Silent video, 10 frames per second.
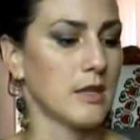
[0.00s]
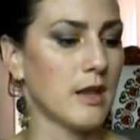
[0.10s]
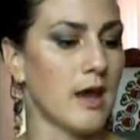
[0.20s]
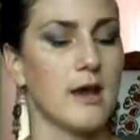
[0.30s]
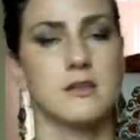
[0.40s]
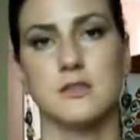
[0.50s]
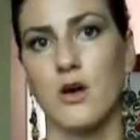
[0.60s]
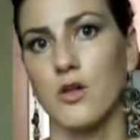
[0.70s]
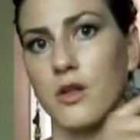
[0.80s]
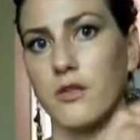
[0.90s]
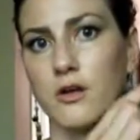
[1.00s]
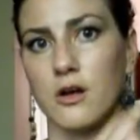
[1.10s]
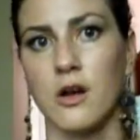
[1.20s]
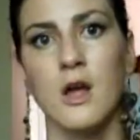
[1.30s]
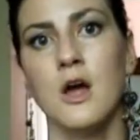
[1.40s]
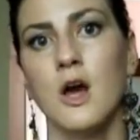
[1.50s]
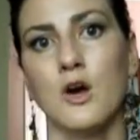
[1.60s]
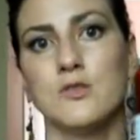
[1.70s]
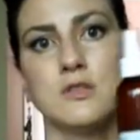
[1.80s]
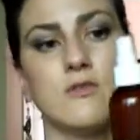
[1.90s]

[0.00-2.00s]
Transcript: And then it has all other host